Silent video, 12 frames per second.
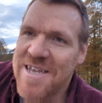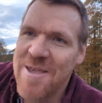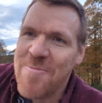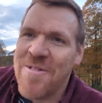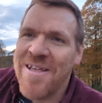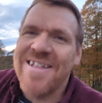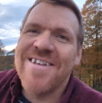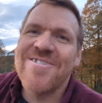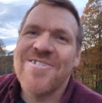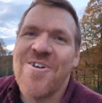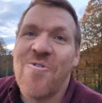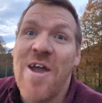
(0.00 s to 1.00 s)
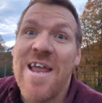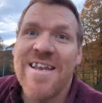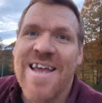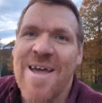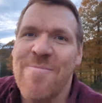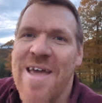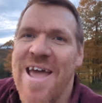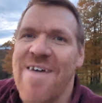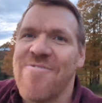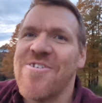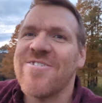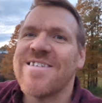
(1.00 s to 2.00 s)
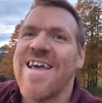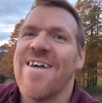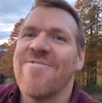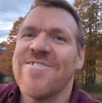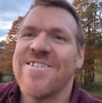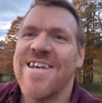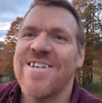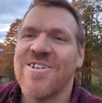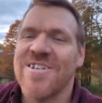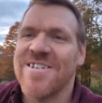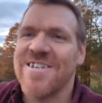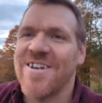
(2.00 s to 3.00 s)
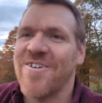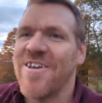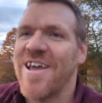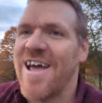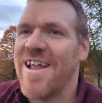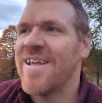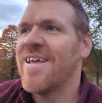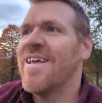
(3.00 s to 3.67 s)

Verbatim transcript: seem like there's a great time to have those conversations. You know, you got